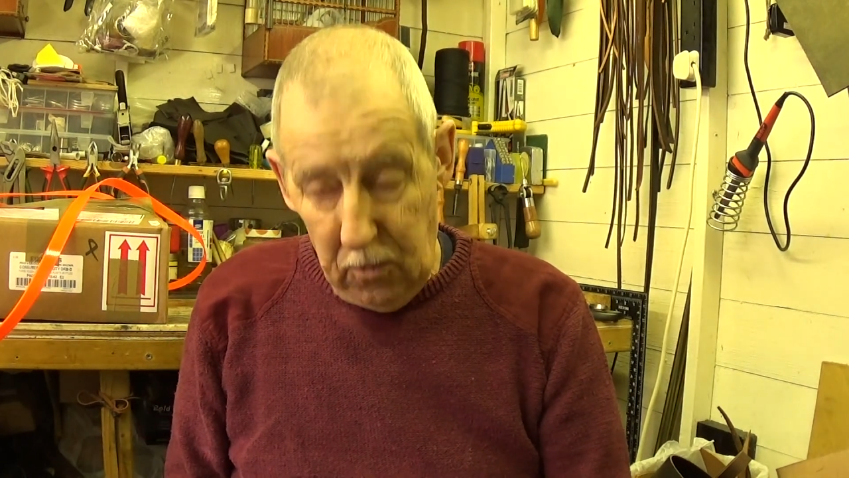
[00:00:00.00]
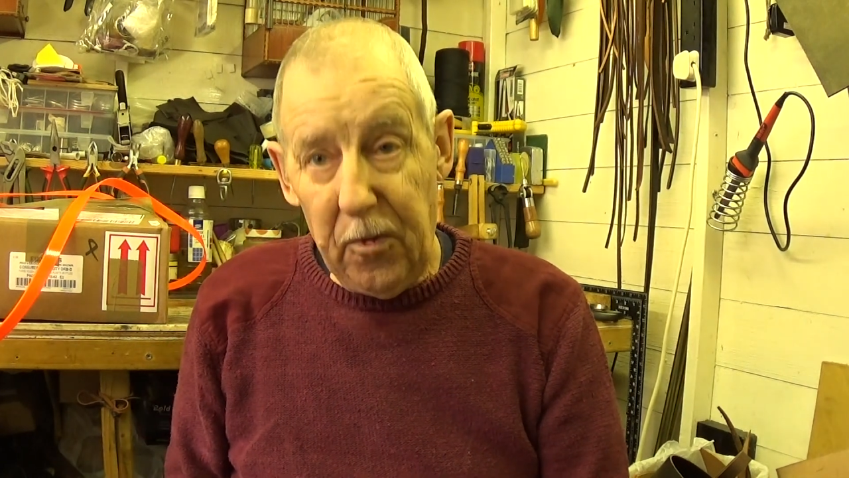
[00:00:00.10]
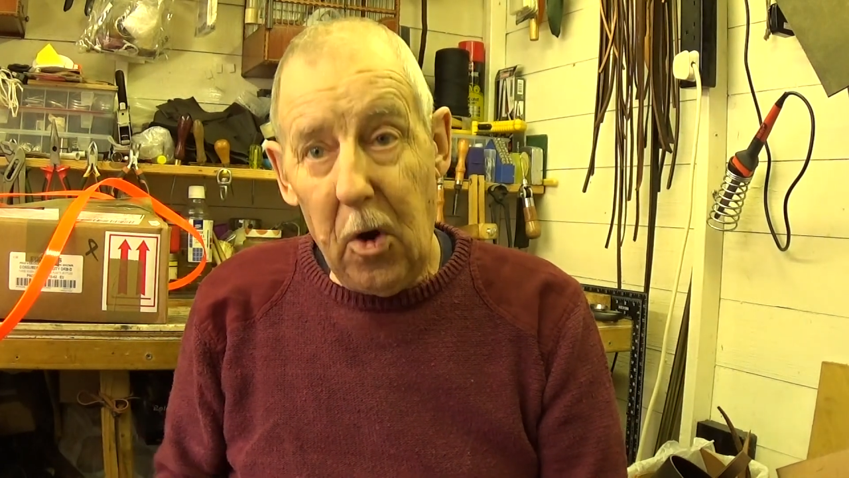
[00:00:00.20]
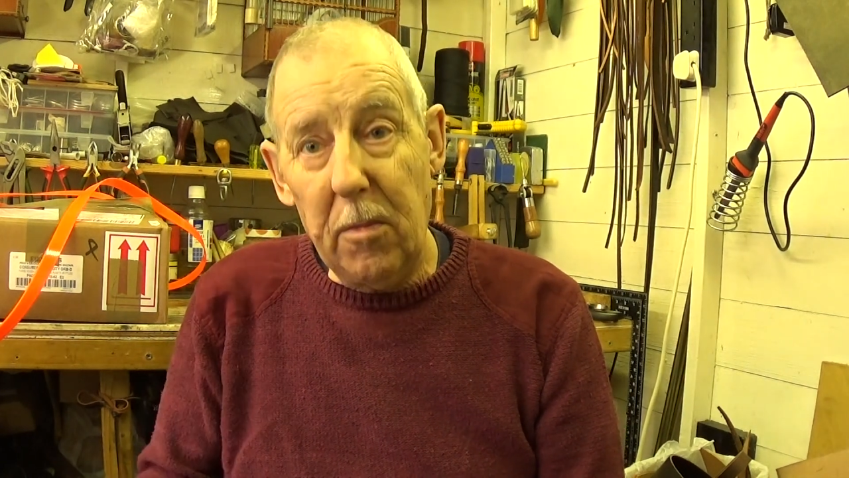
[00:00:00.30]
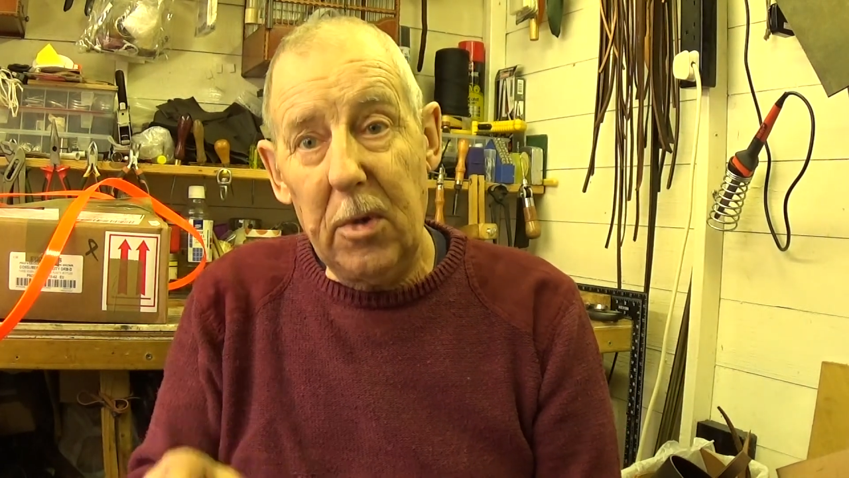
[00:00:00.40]

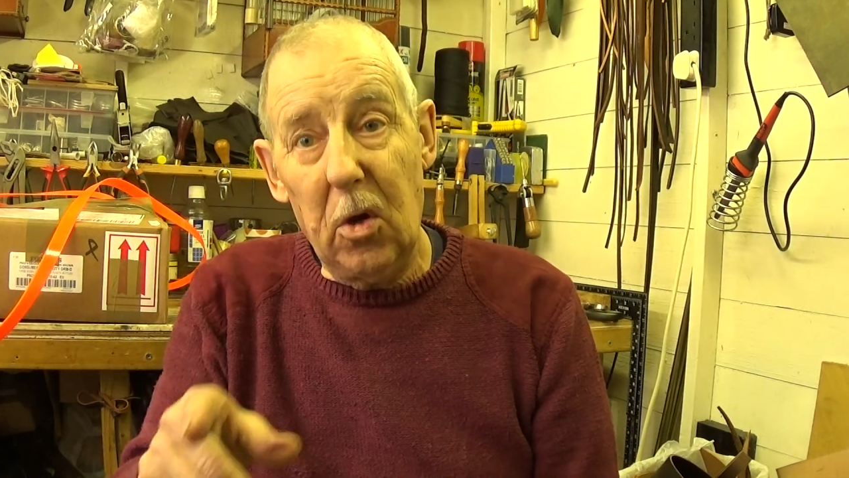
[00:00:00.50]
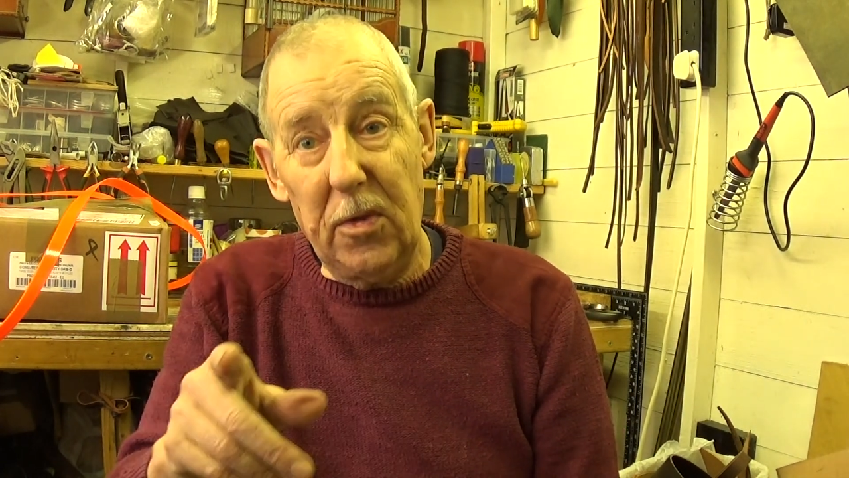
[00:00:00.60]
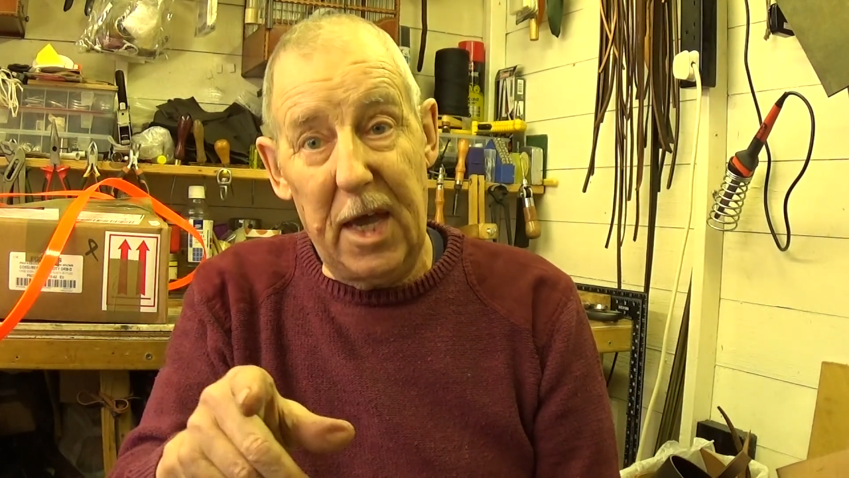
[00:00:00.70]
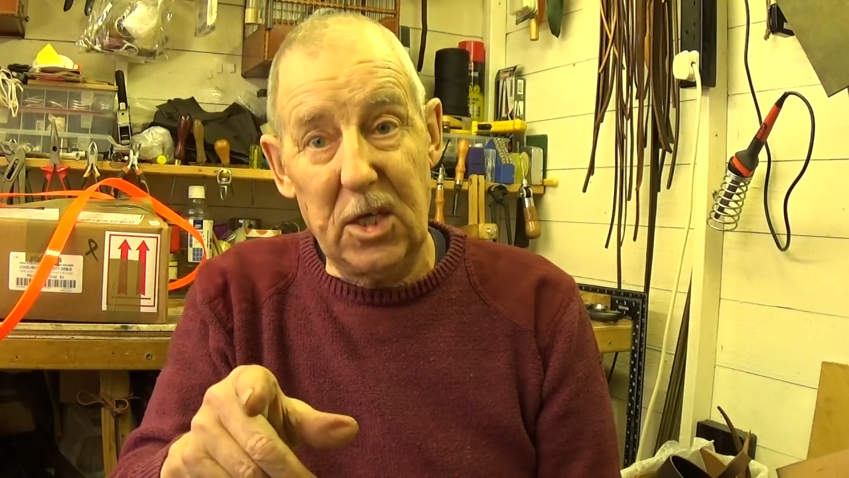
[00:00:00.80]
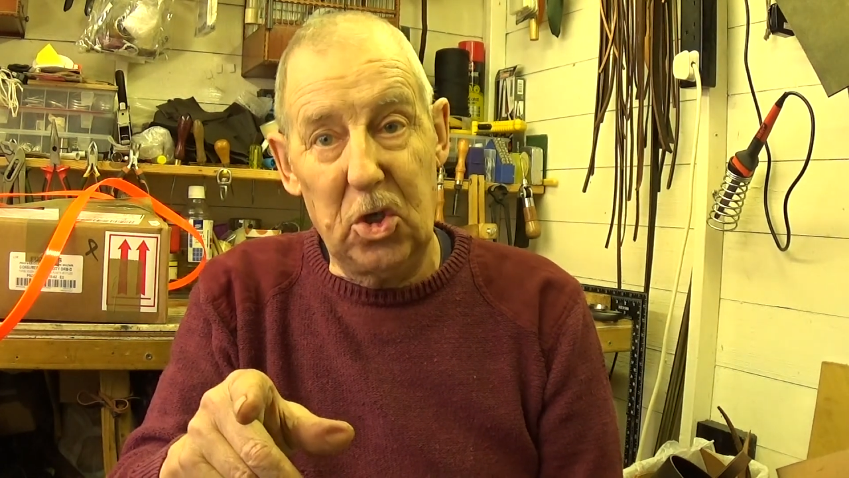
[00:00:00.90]
find me on
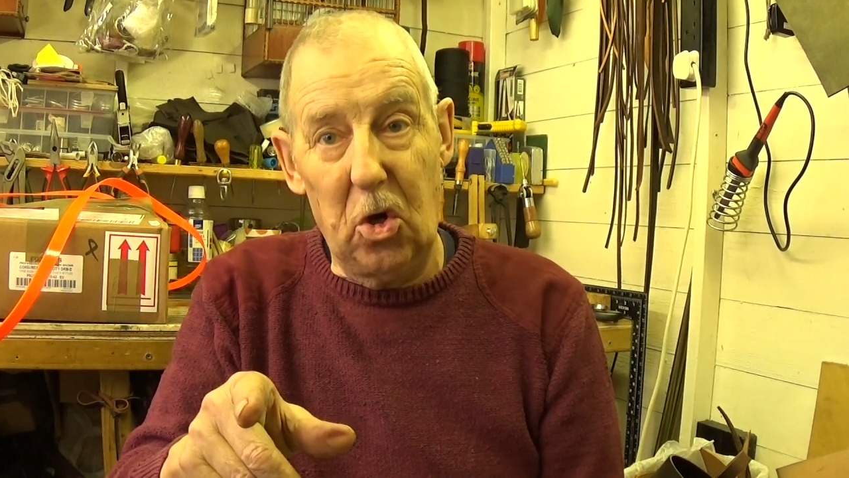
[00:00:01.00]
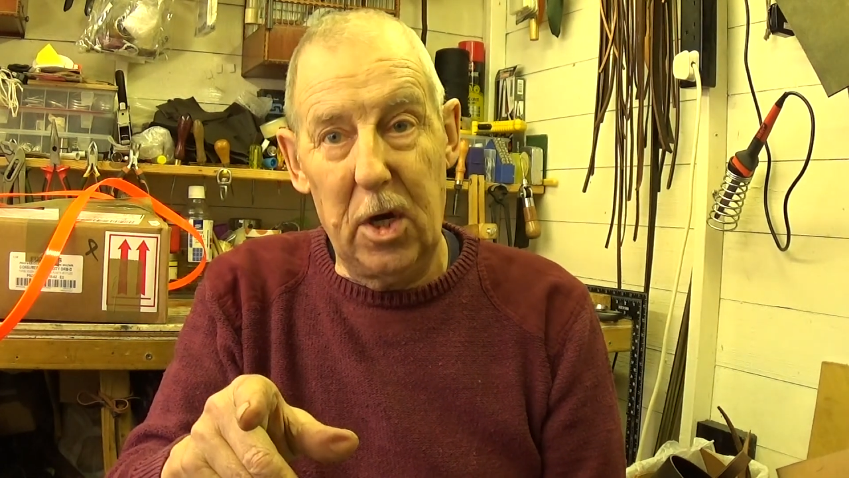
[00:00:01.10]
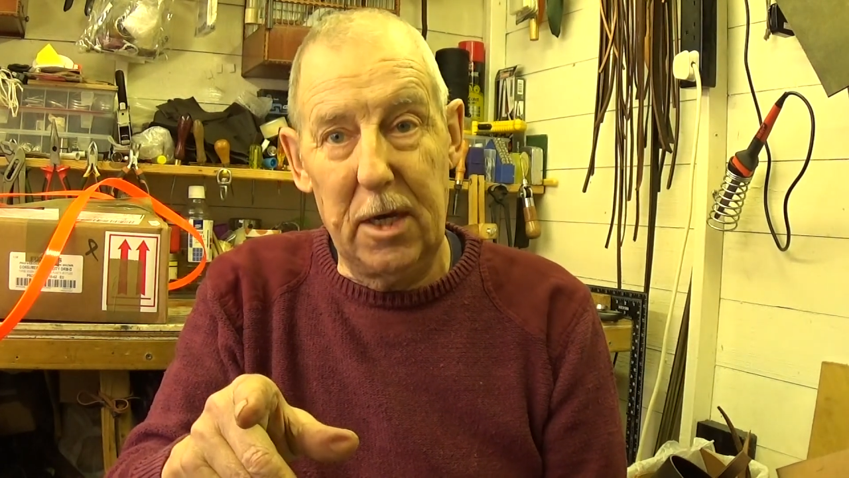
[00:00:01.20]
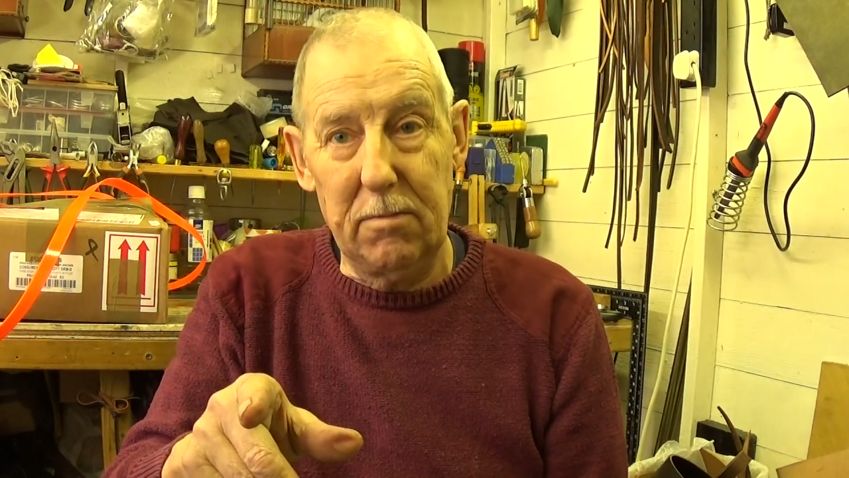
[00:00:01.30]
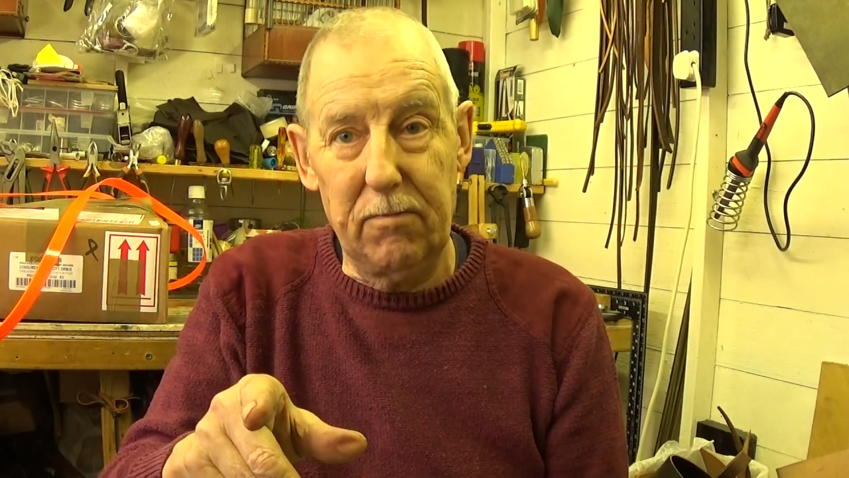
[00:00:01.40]
that
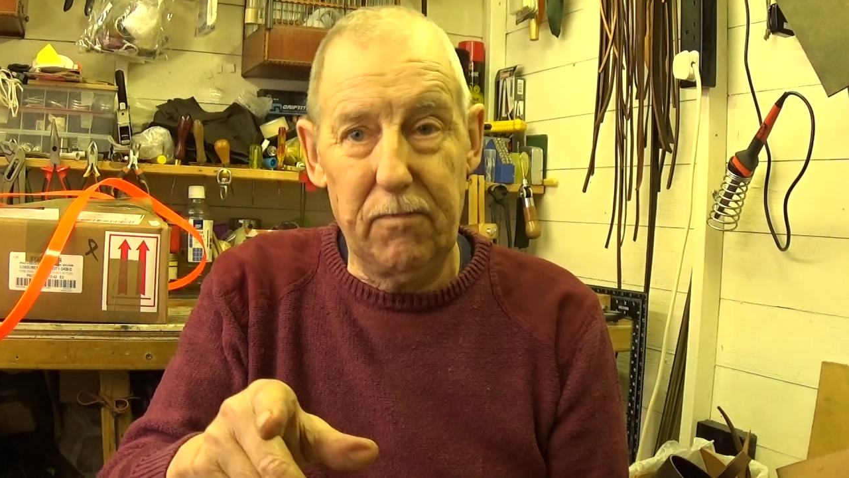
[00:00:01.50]
site,